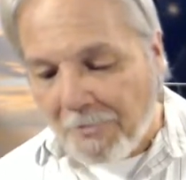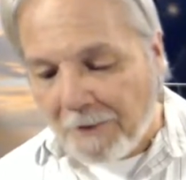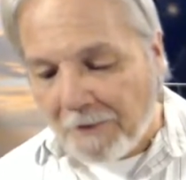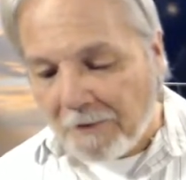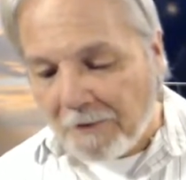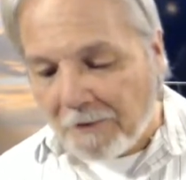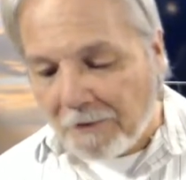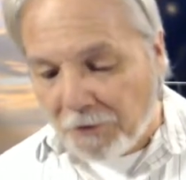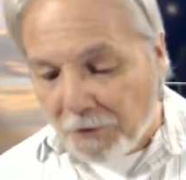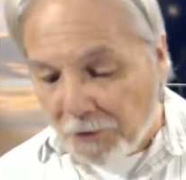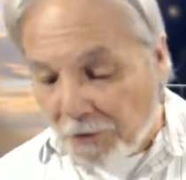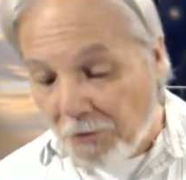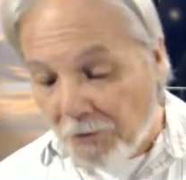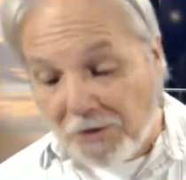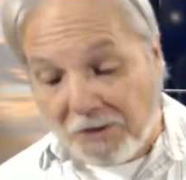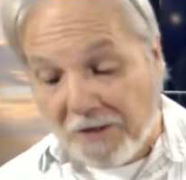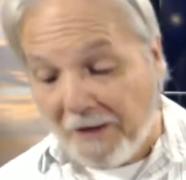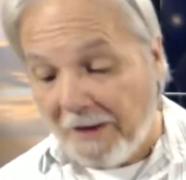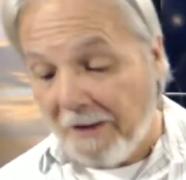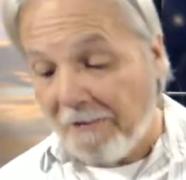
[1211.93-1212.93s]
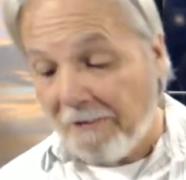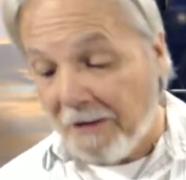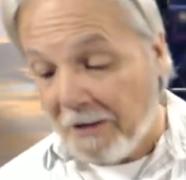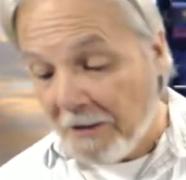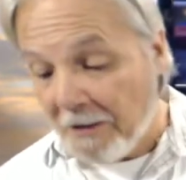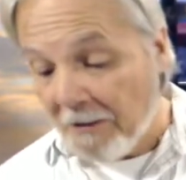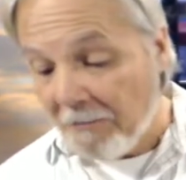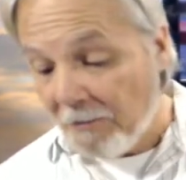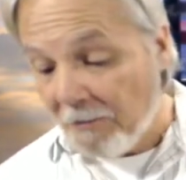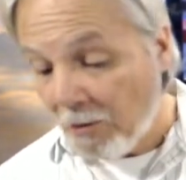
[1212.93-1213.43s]
do you say of
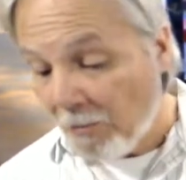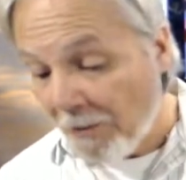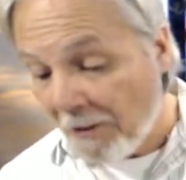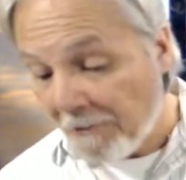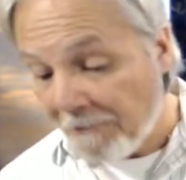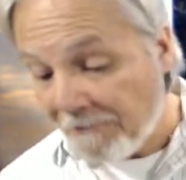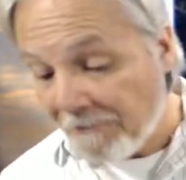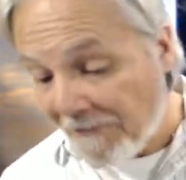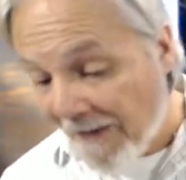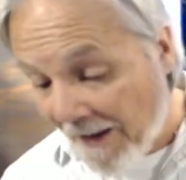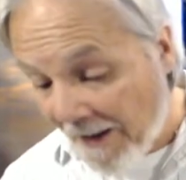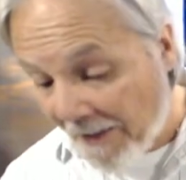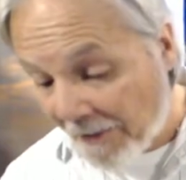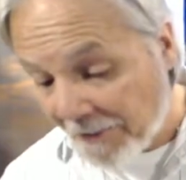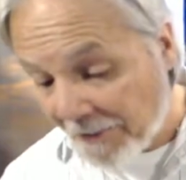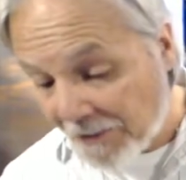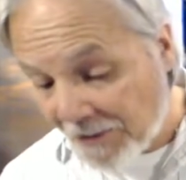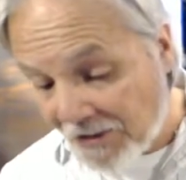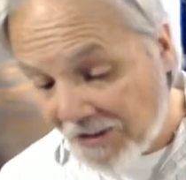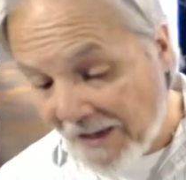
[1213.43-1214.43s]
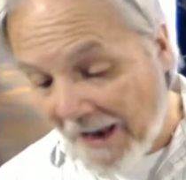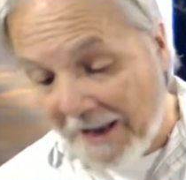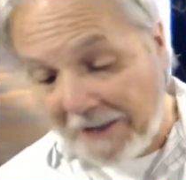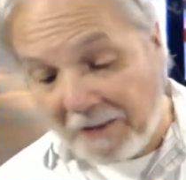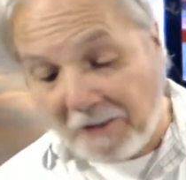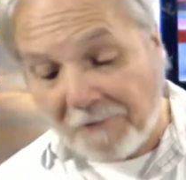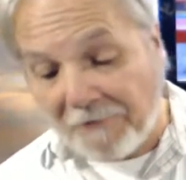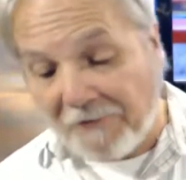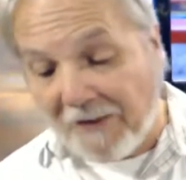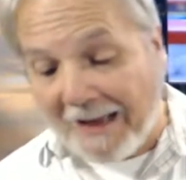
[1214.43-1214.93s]
him whom the Father
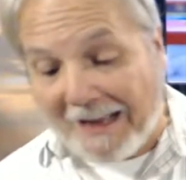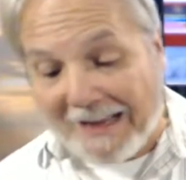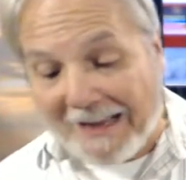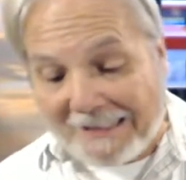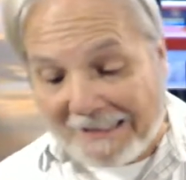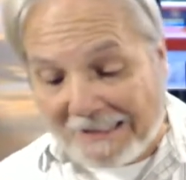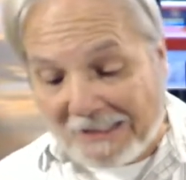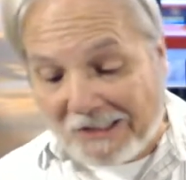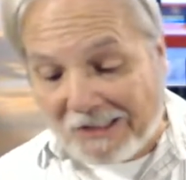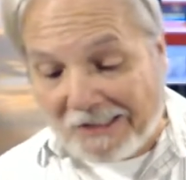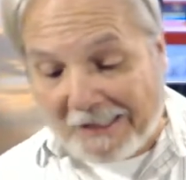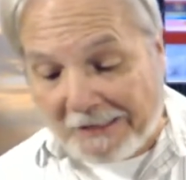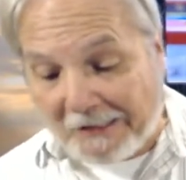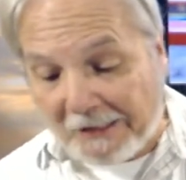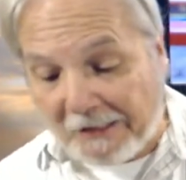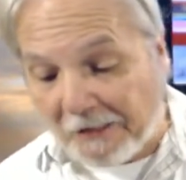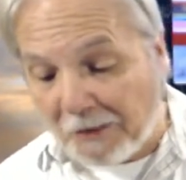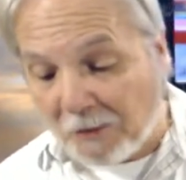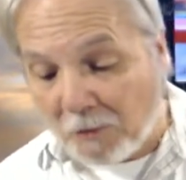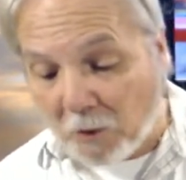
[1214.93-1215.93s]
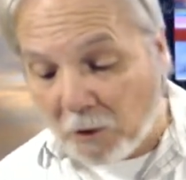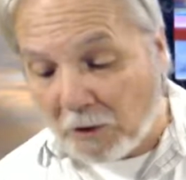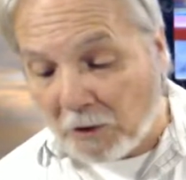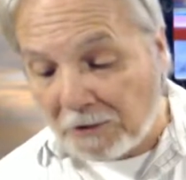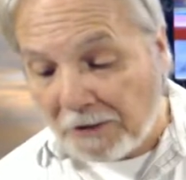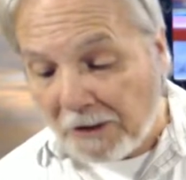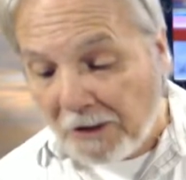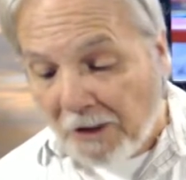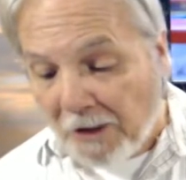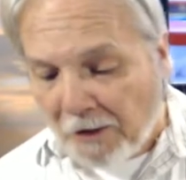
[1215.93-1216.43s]
sanctified and sent into the world,
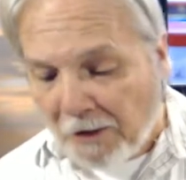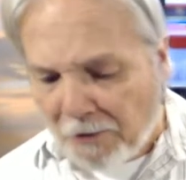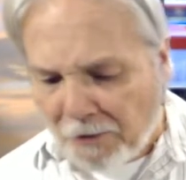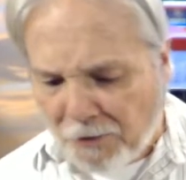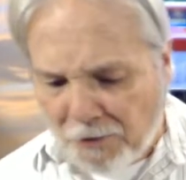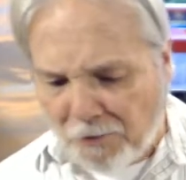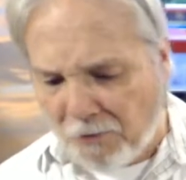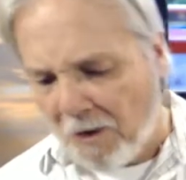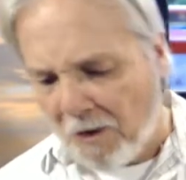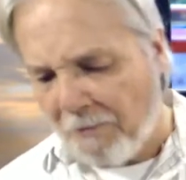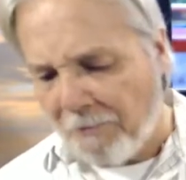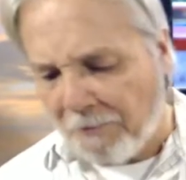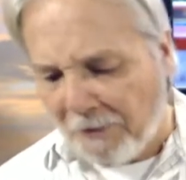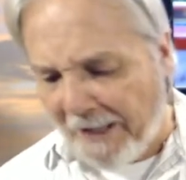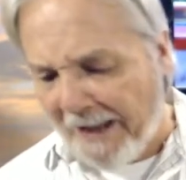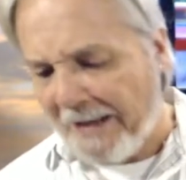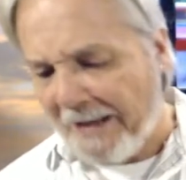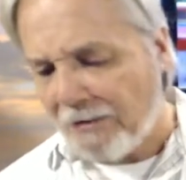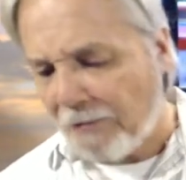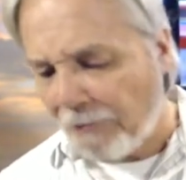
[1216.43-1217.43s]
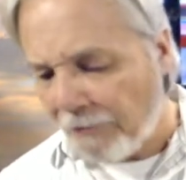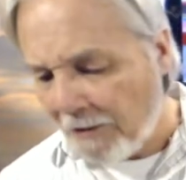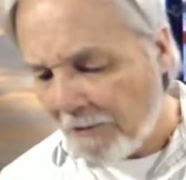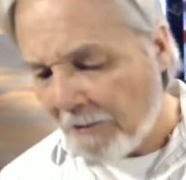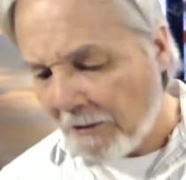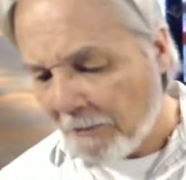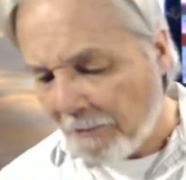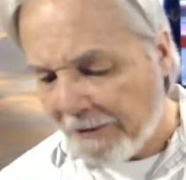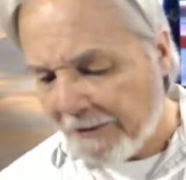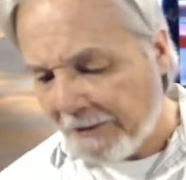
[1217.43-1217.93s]
you are
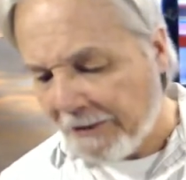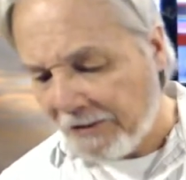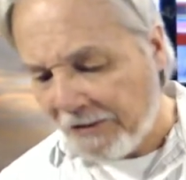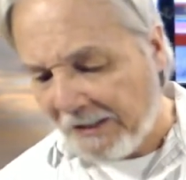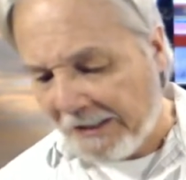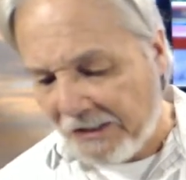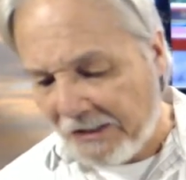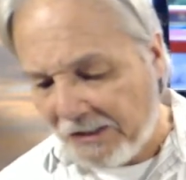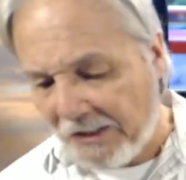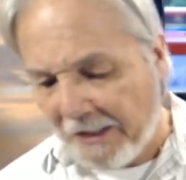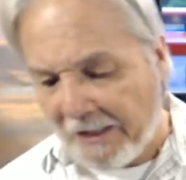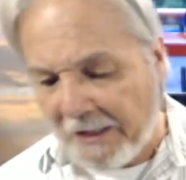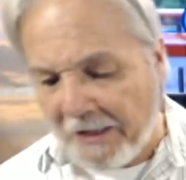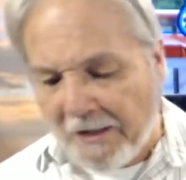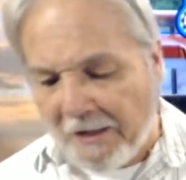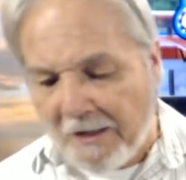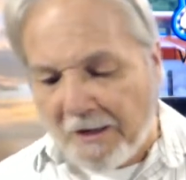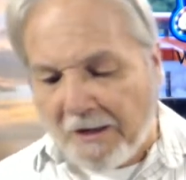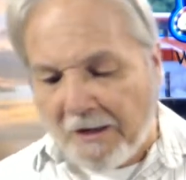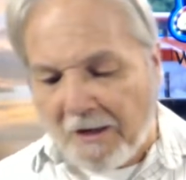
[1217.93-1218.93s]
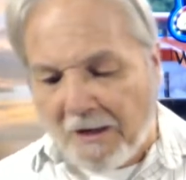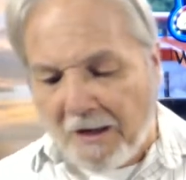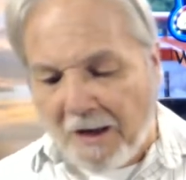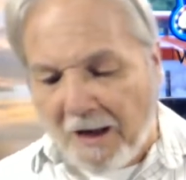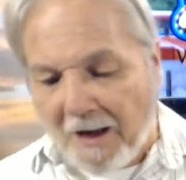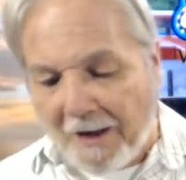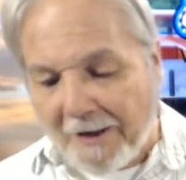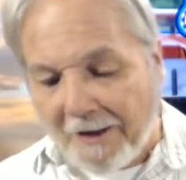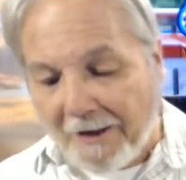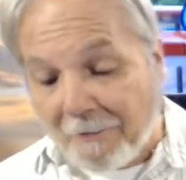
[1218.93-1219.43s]
blaspheming because I said,
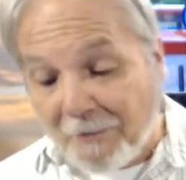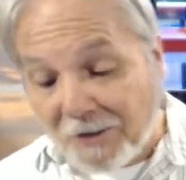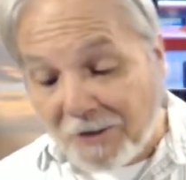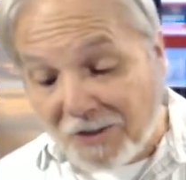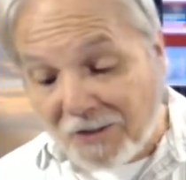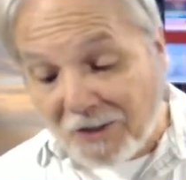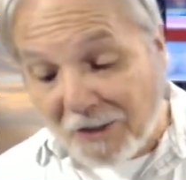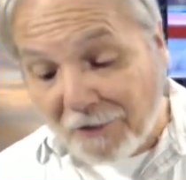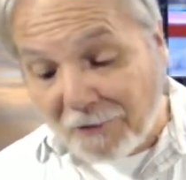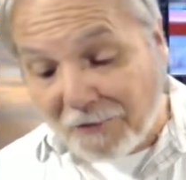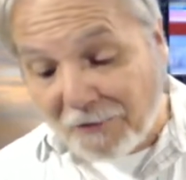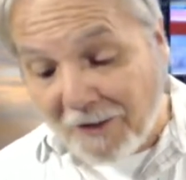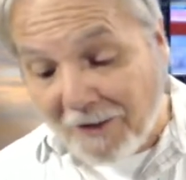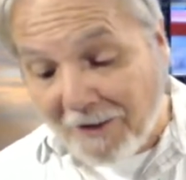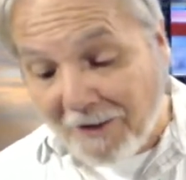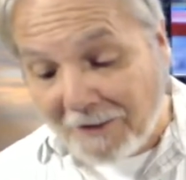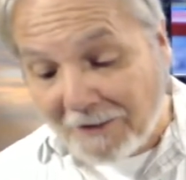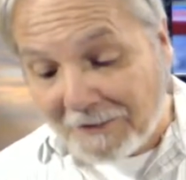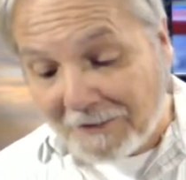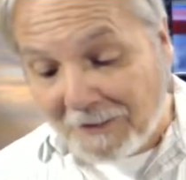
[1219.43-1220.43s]
I am the Son of God?